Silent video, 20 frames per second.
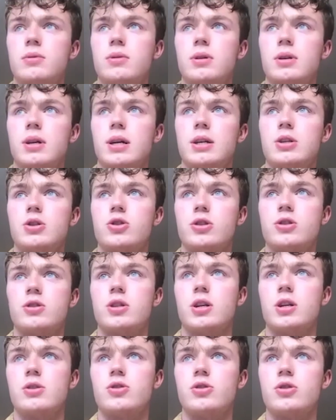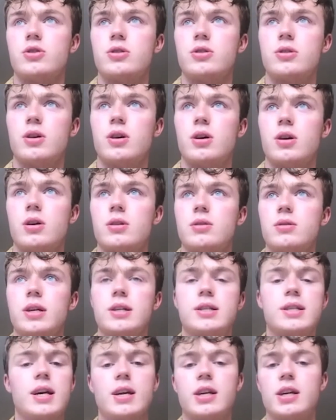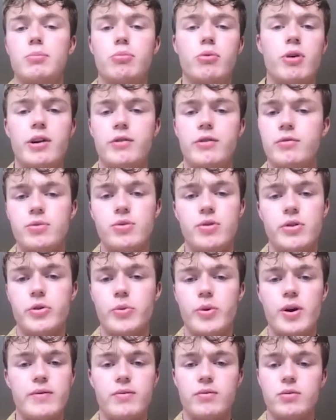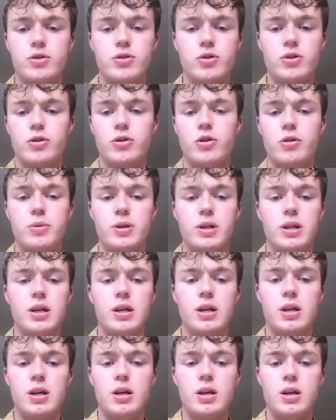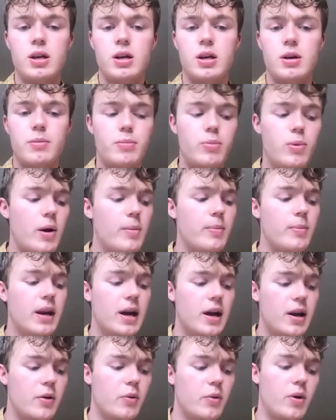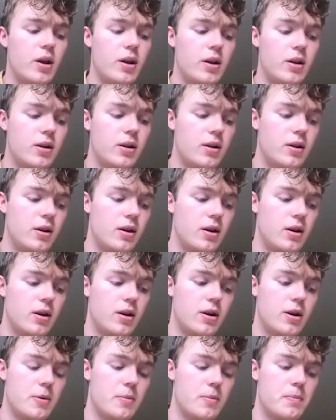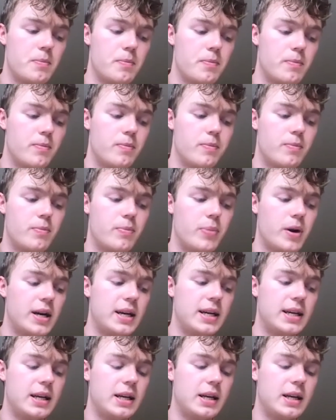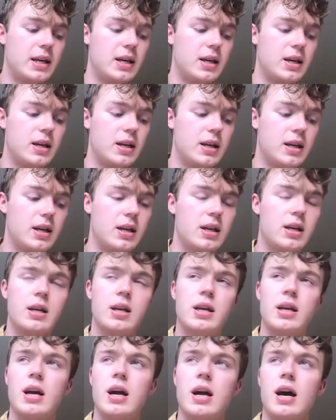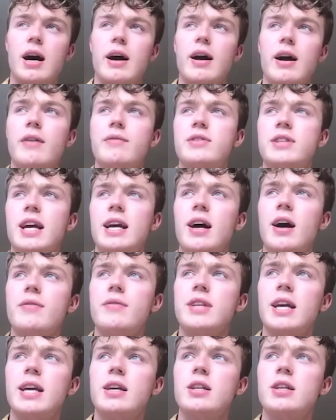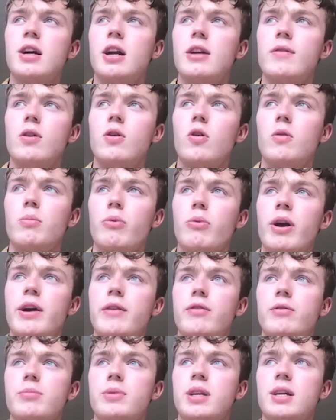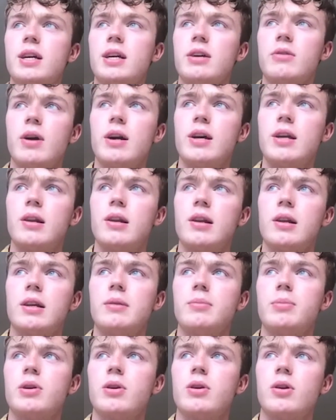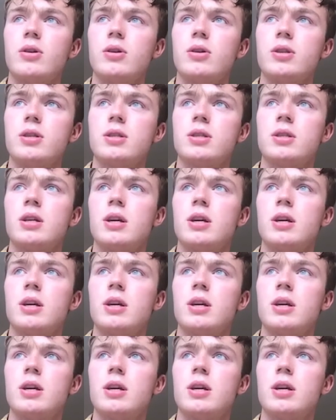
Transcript: and just taking a break from uni or whatever and doing comedy. But I'm glad I went. I've taken kind of a long break from gigging regularly because